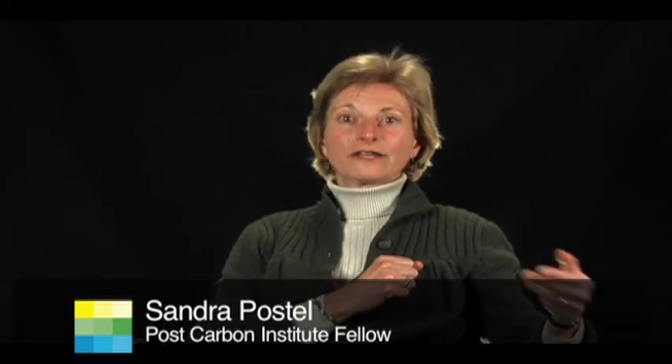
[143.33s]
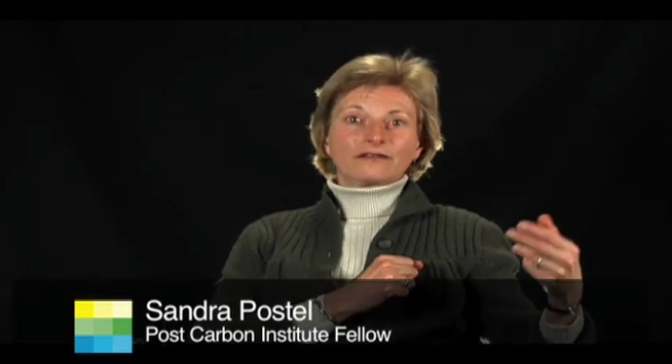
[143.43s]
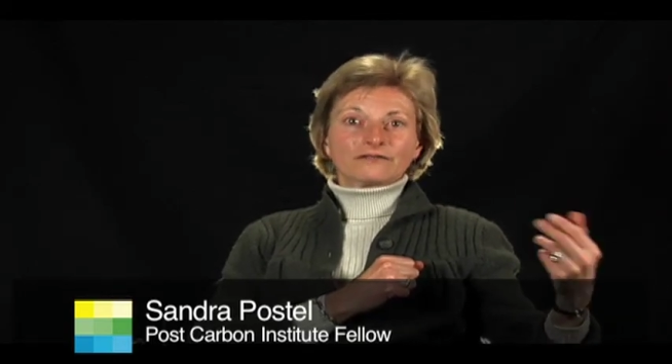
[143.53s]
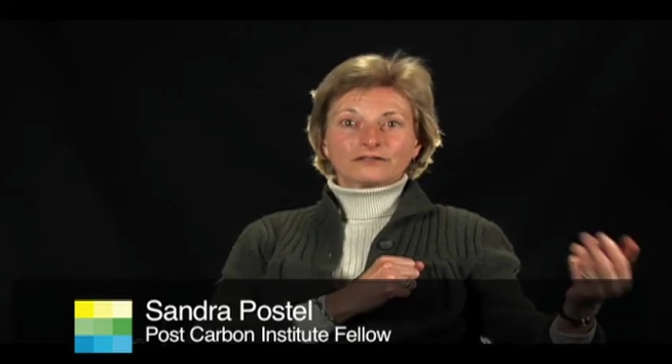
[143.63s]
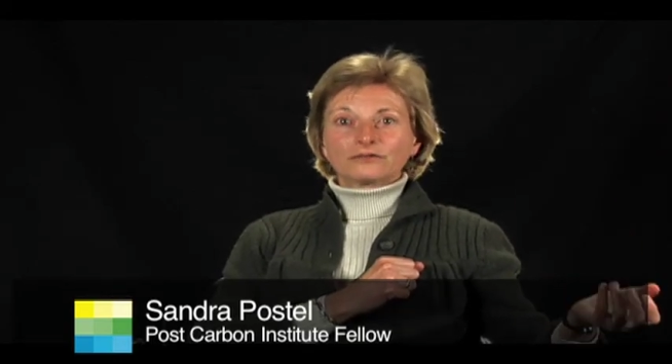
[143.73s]
We
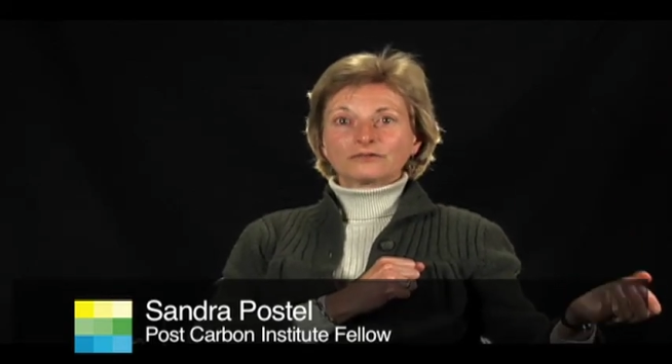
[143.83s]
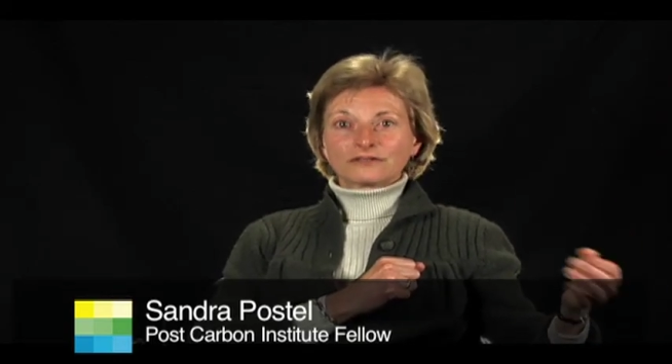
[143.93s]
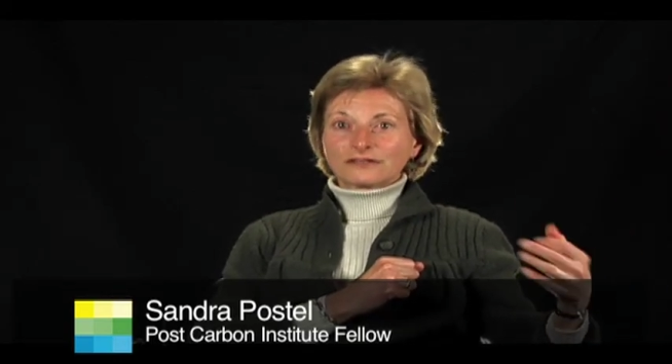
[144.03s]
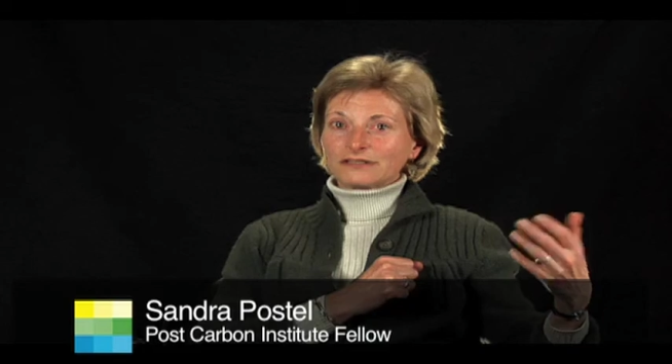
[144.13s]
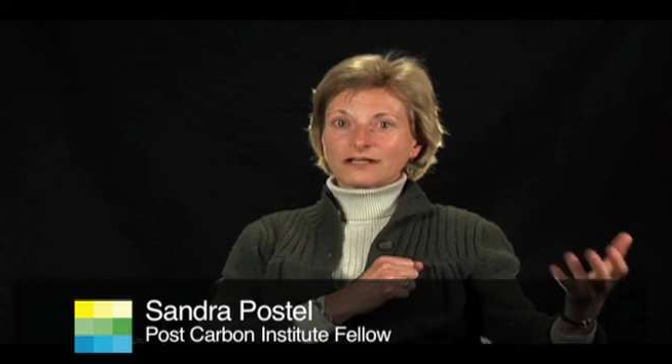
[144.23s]
have the
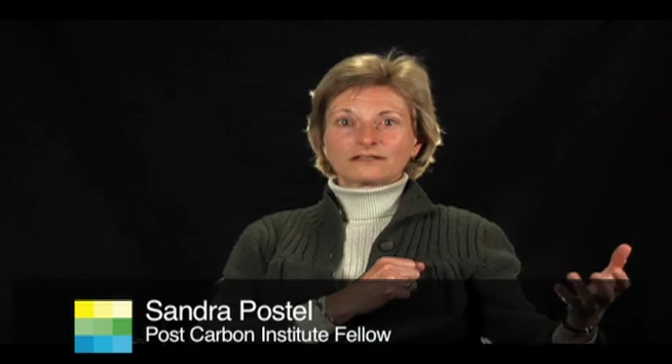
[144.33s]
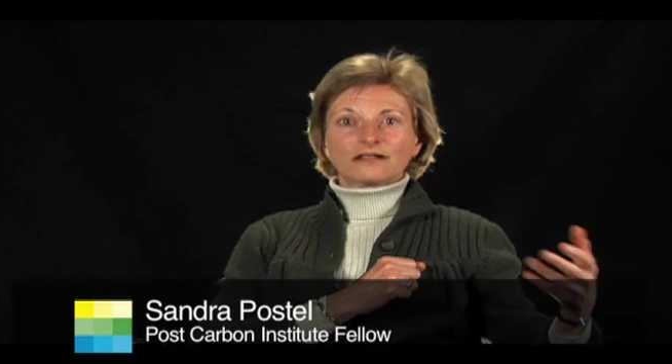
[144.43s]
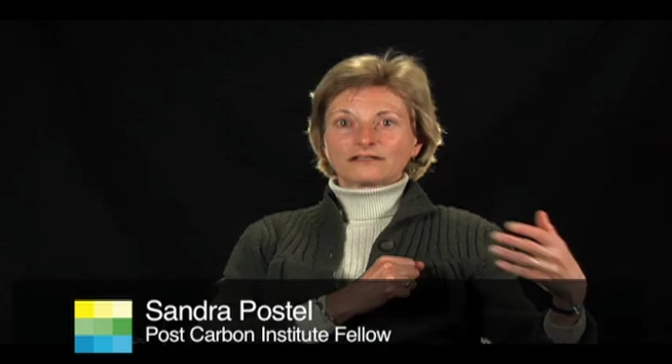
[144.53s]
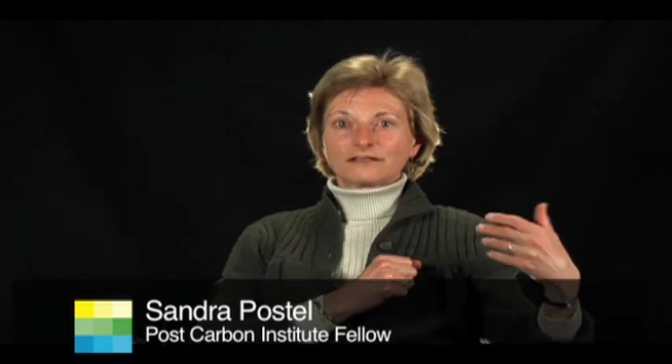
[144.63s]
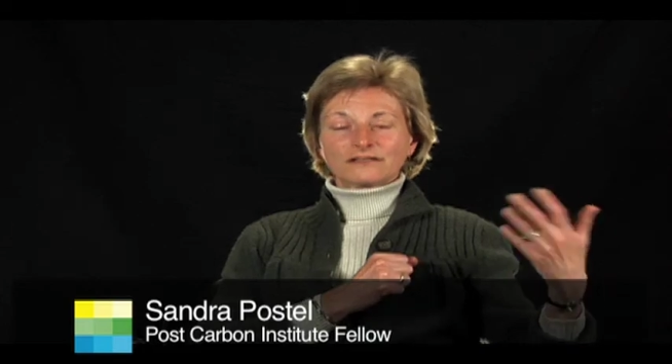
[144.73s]
tools, the
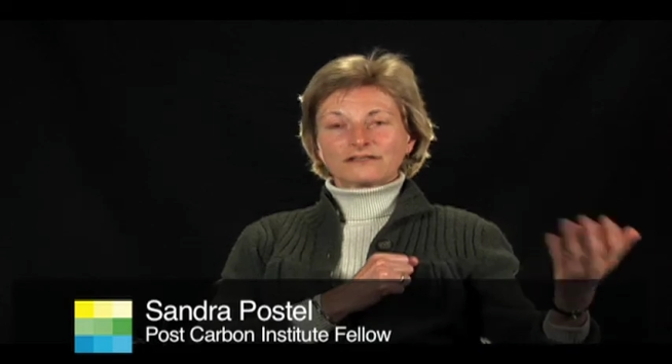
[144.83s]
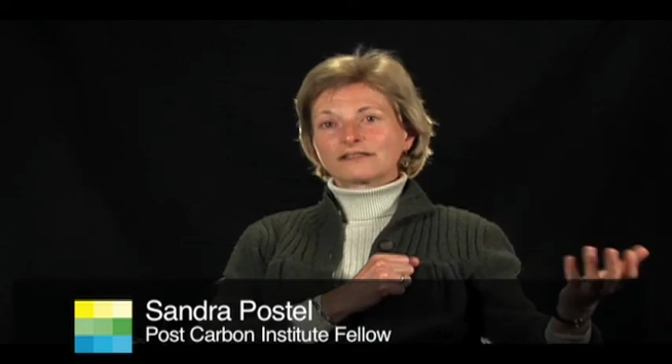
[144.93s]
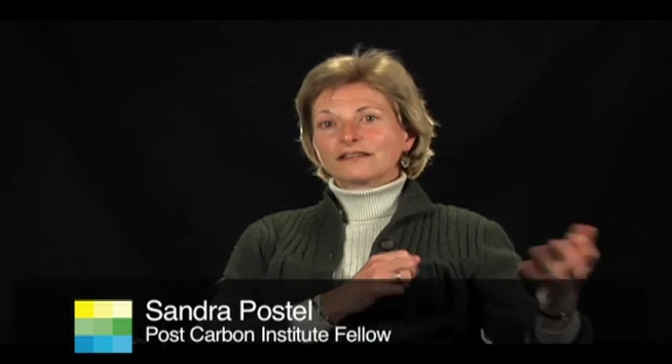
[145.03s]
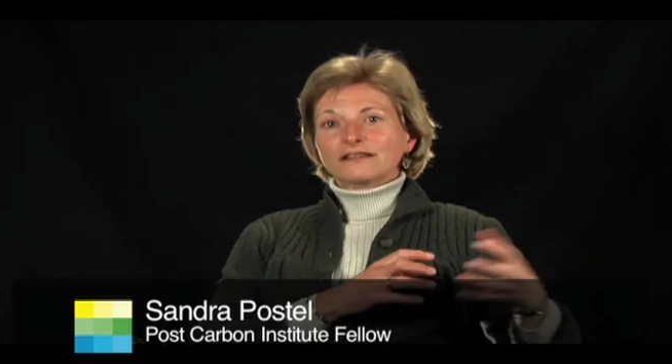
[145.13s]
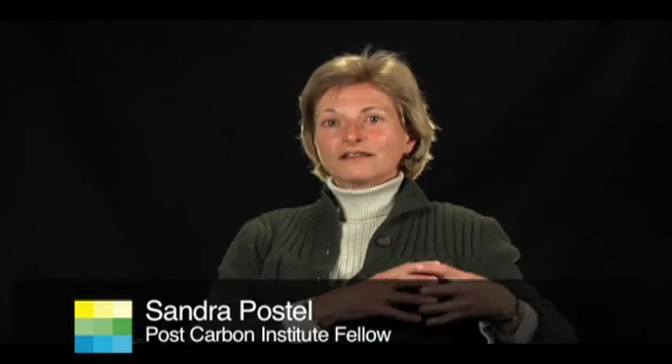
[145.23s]

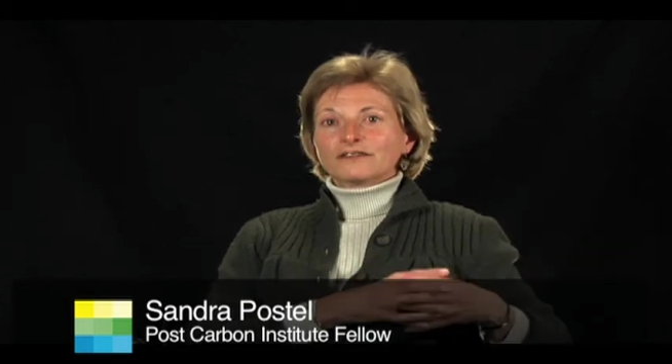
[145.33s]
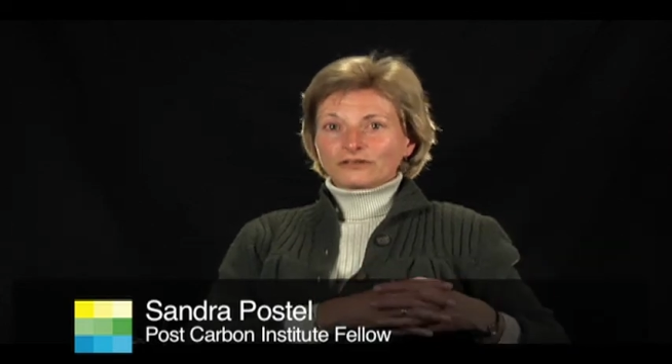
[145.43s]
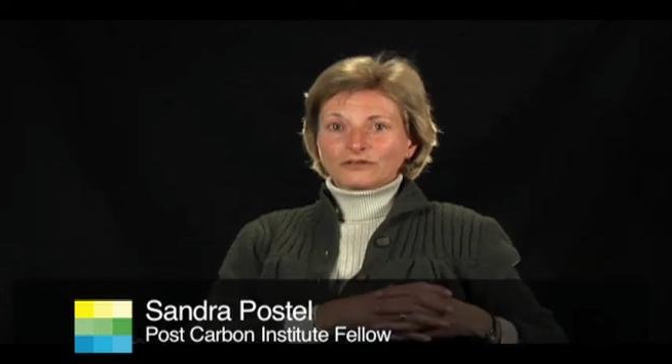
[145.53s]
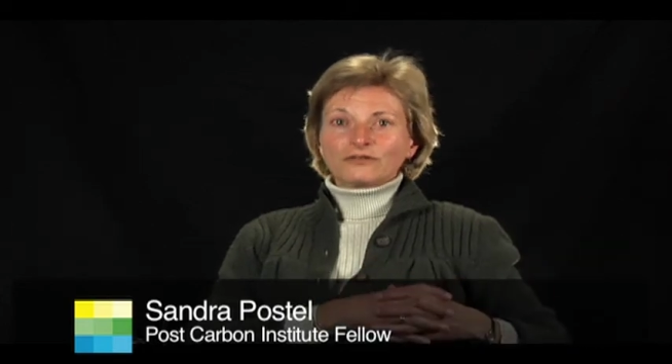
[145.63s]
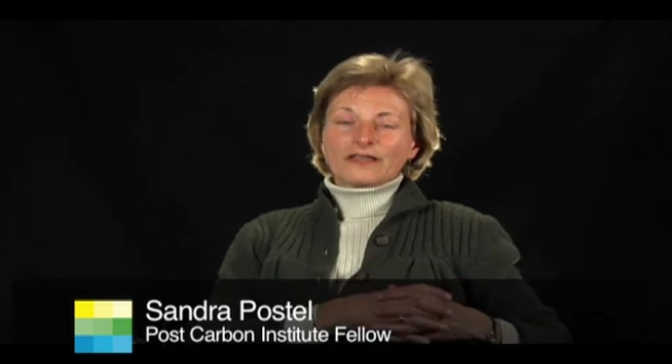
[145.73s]
technologies,
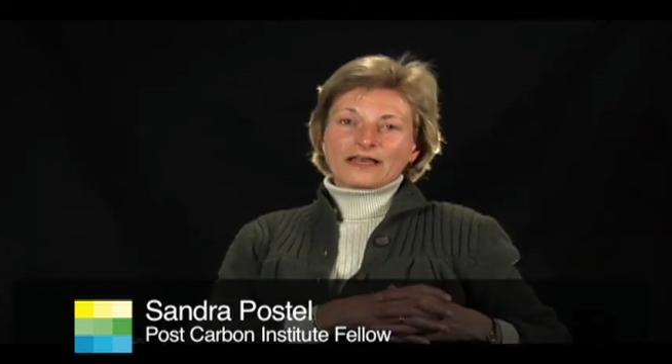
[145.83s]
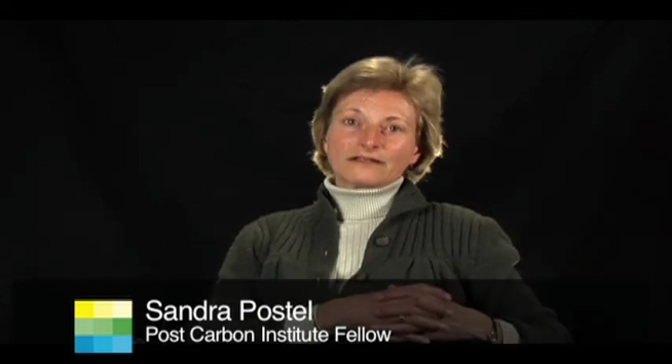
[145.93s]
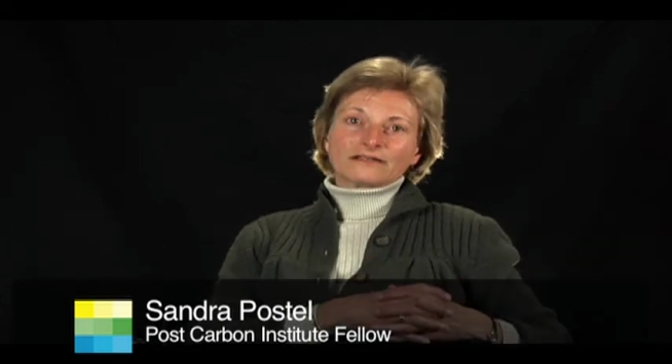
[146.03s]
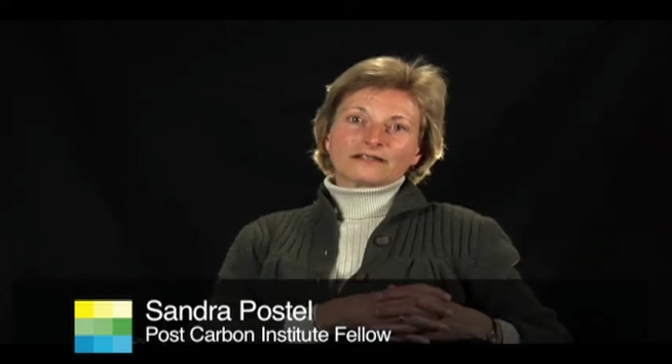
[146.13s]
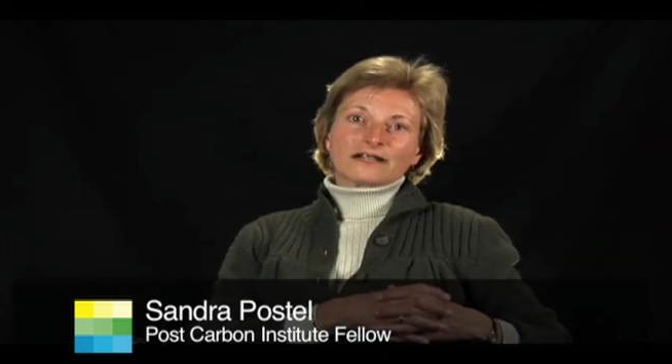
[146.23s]
to do
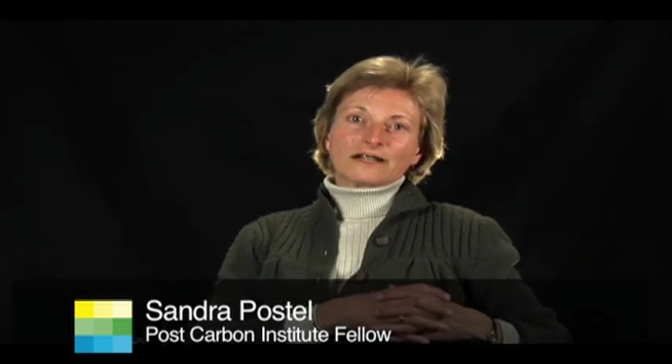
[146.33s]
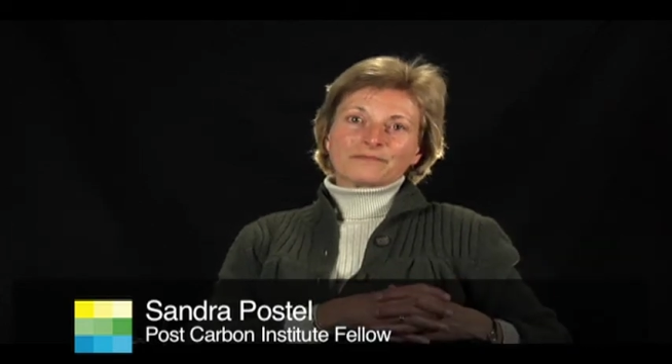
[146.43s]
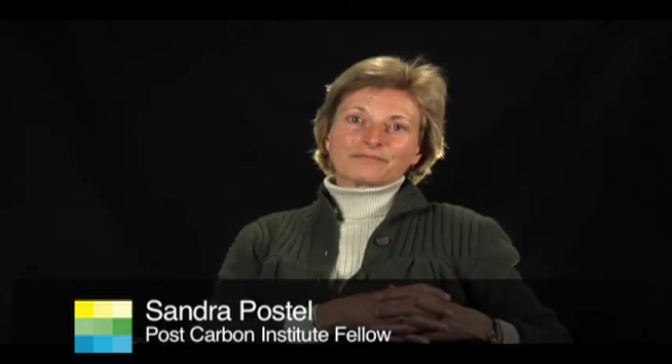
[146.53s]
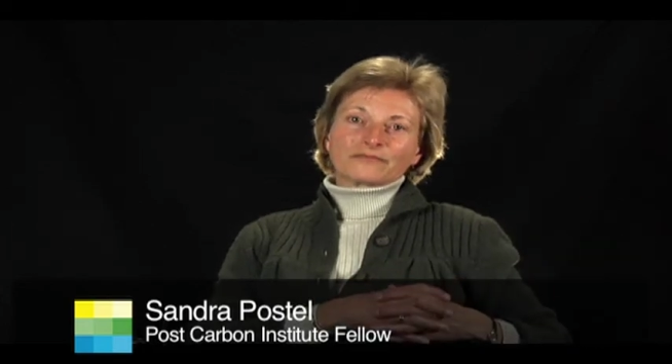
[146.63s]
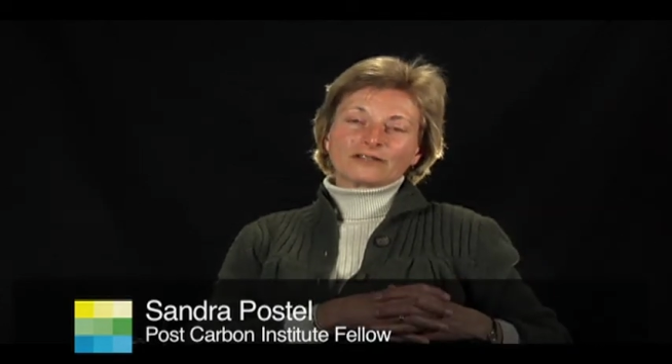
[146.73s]
that
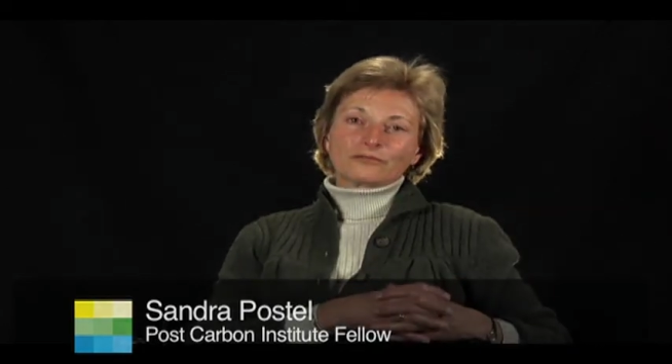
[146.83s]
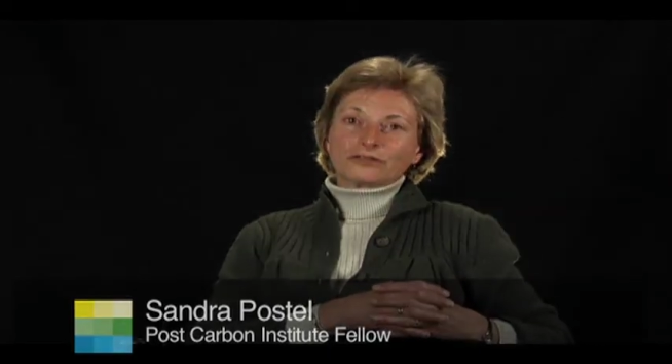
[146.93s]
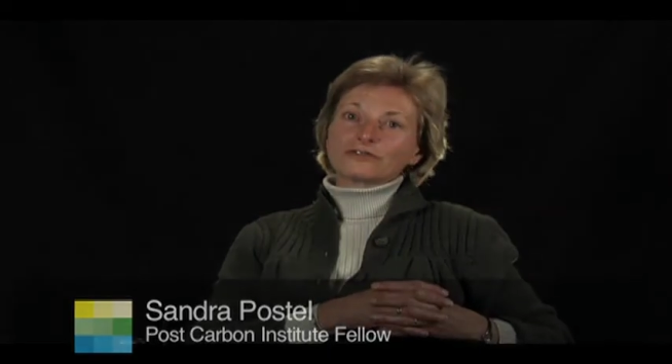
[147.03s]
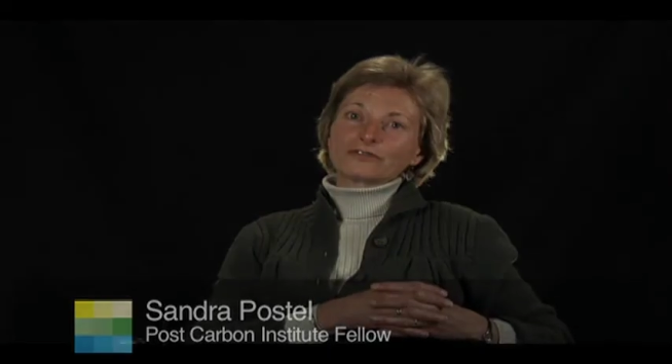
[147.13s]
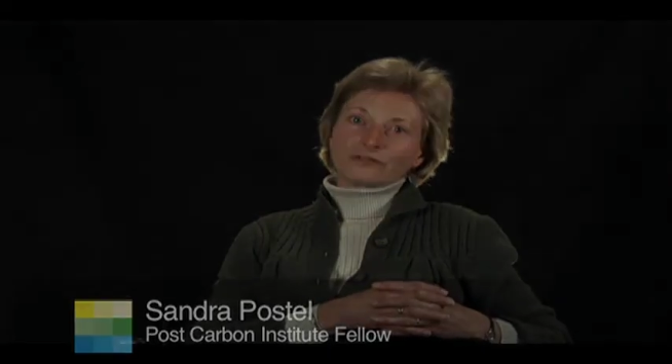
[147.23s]
um, if we choose